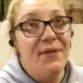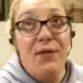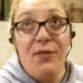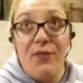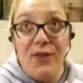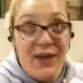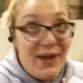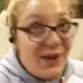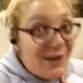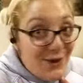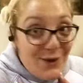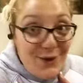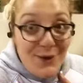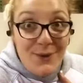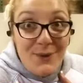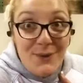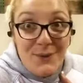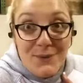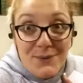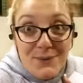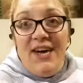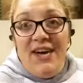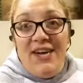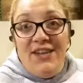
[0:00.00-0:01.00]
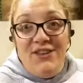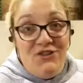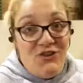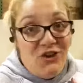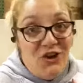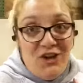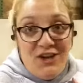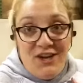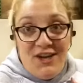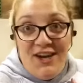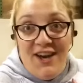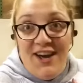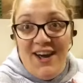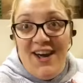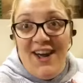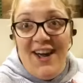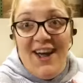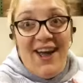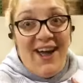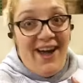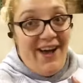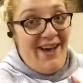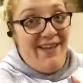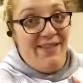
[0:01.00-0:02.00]
Thank you, Donna
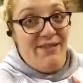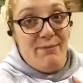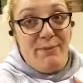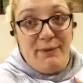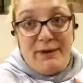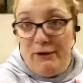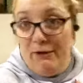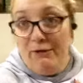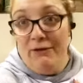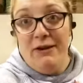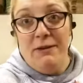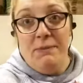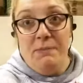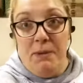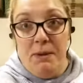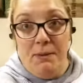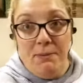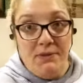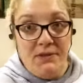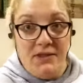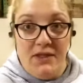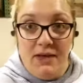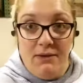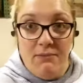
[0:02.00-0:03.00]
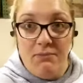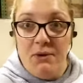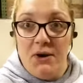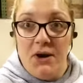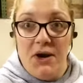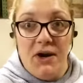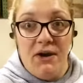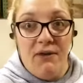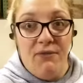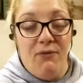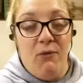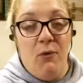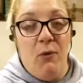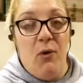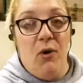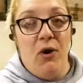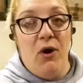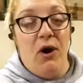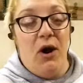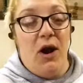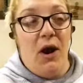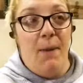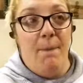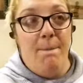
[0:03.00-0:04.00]
at the Pickerington Public Library,
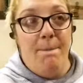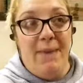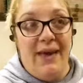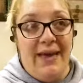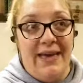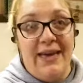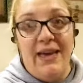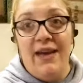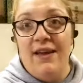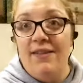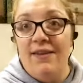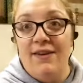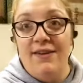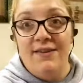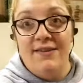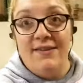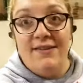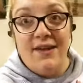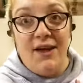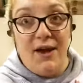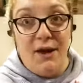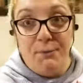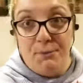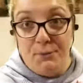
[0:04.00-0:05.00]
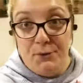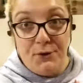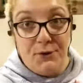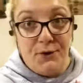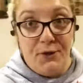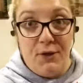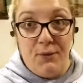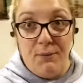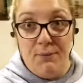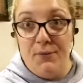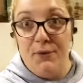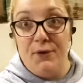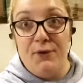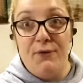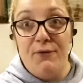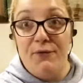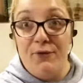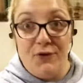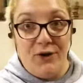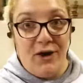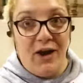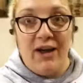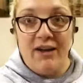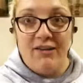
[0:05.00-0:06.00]
for making this a book club book
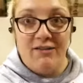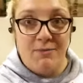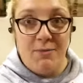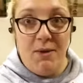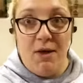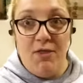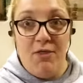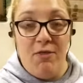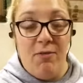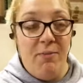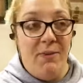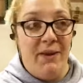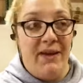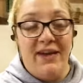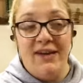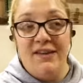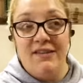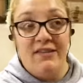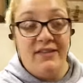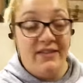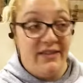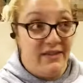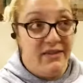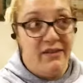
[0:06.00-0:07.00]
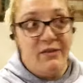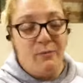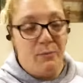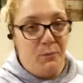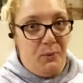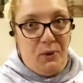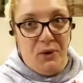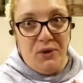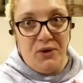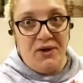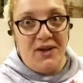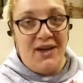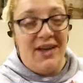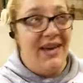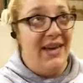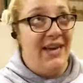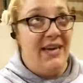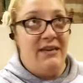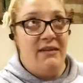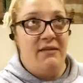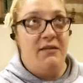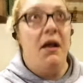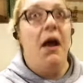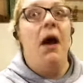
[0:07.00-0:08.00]
for next month because this book
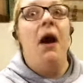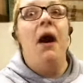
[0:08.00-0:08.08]
is